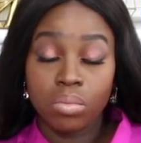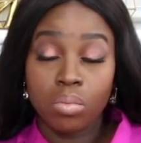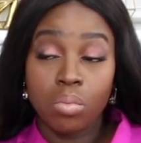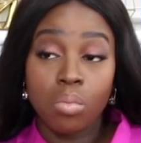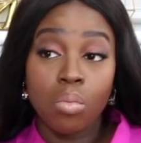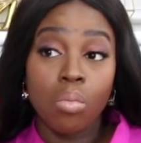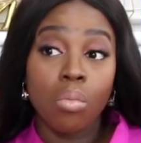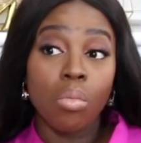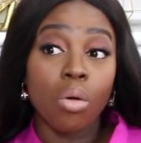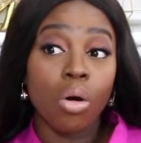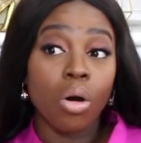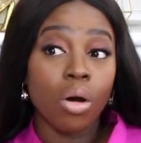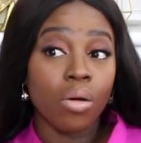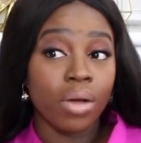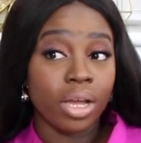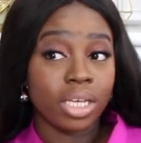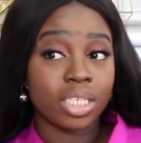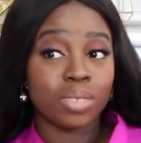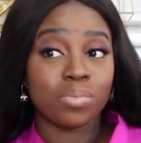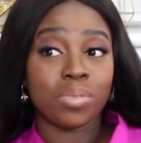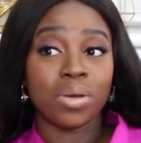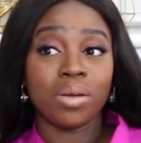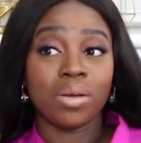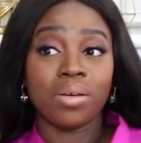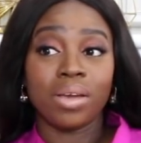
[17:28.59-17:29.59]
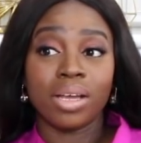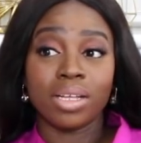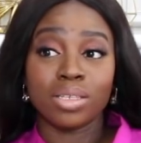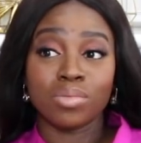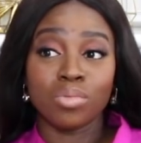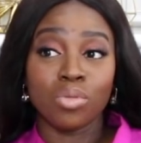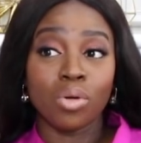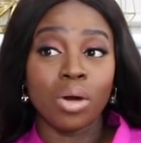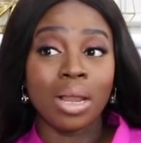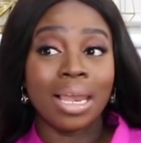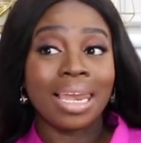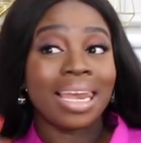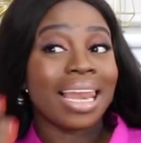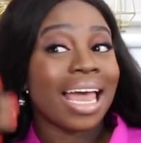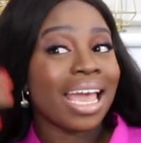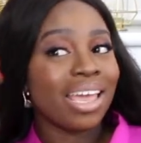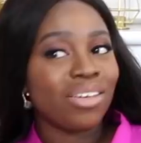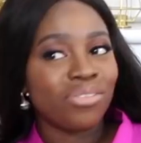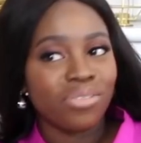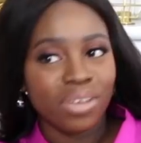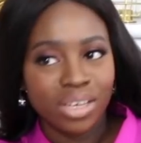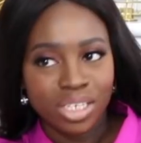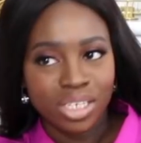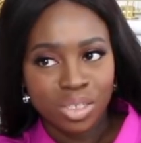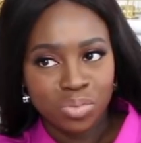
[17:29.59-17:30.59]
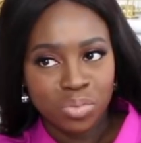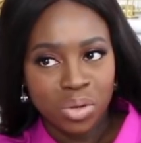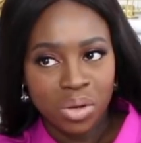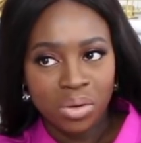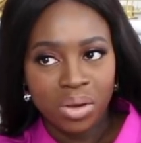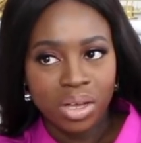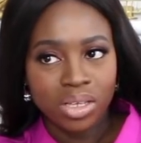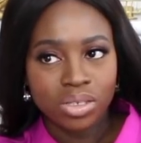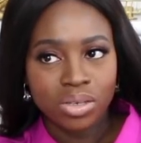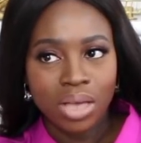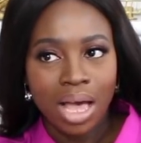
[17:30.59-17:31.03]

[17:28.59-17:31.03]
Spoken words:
more experience, more life experience.